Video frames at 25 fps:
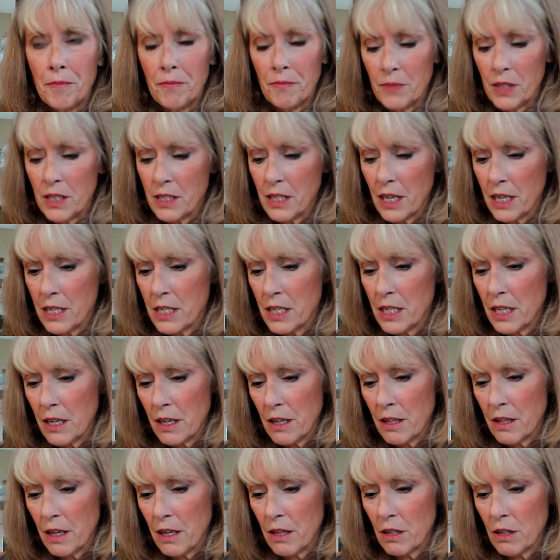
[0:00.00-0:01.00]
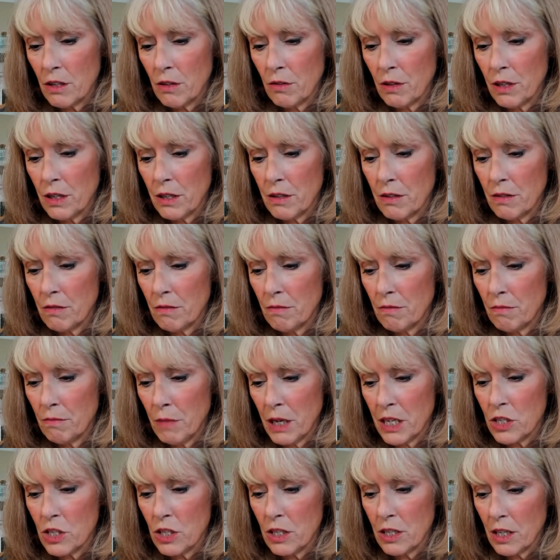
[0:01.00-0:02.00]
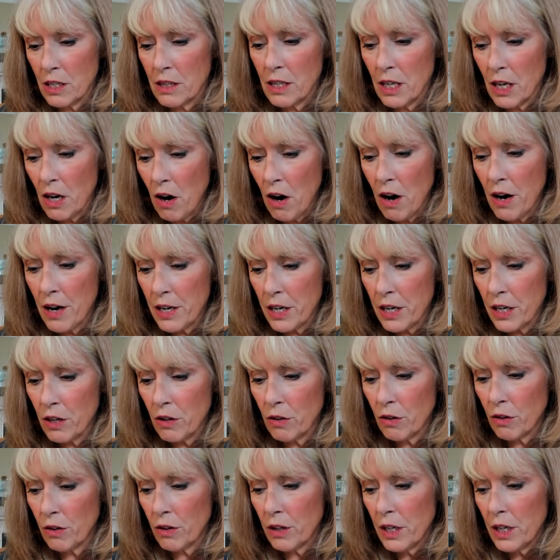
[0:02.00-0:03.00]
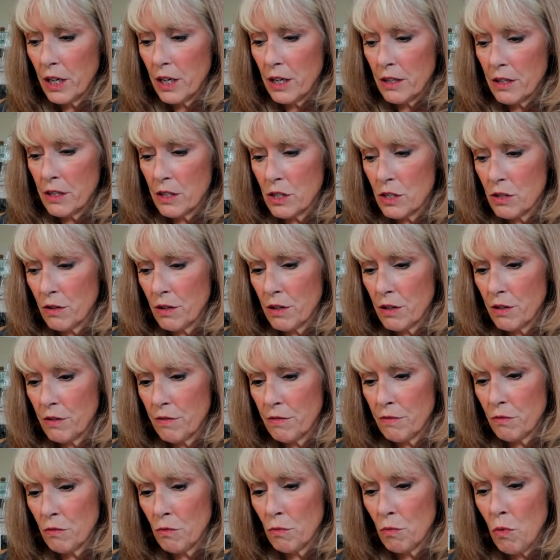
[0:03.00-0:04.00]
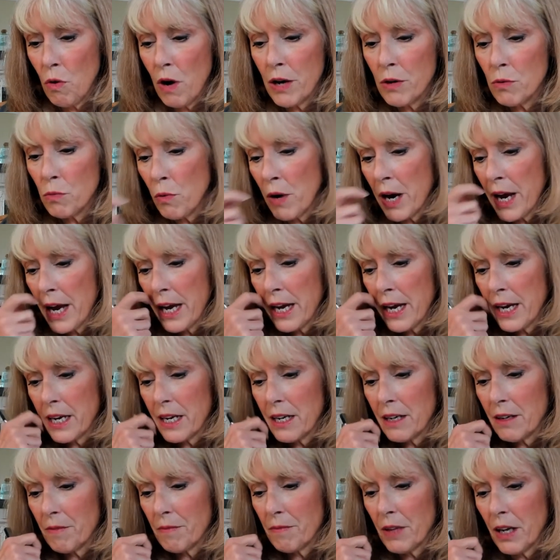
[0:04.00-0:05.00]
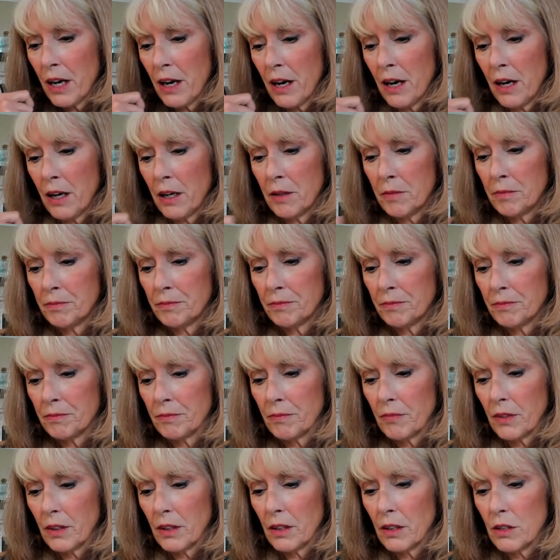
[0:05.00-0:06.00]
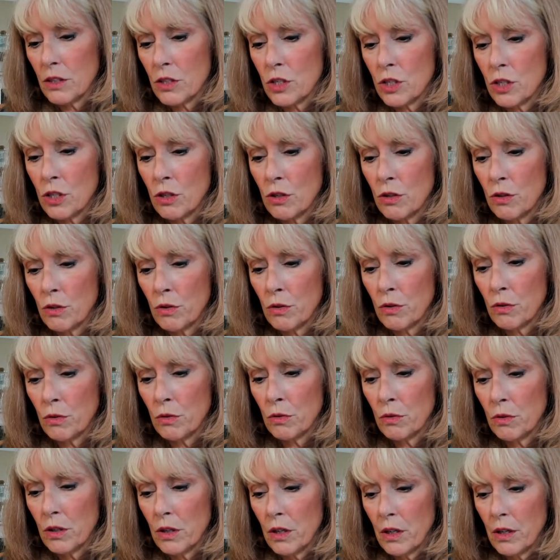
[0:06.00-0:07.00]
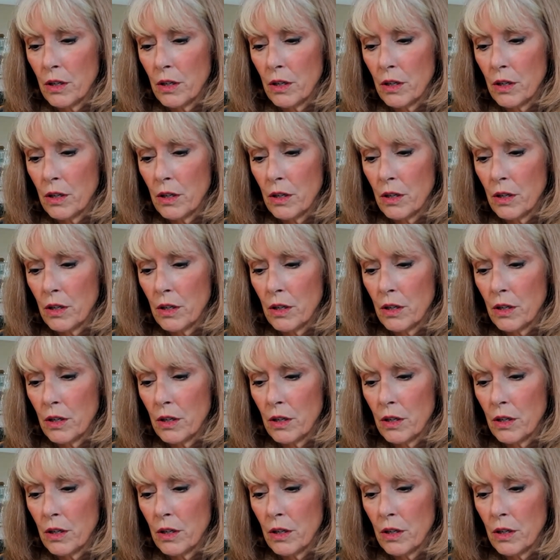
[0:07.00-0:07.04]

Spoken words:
this idea that you had mentioned in the article, this sort of one way to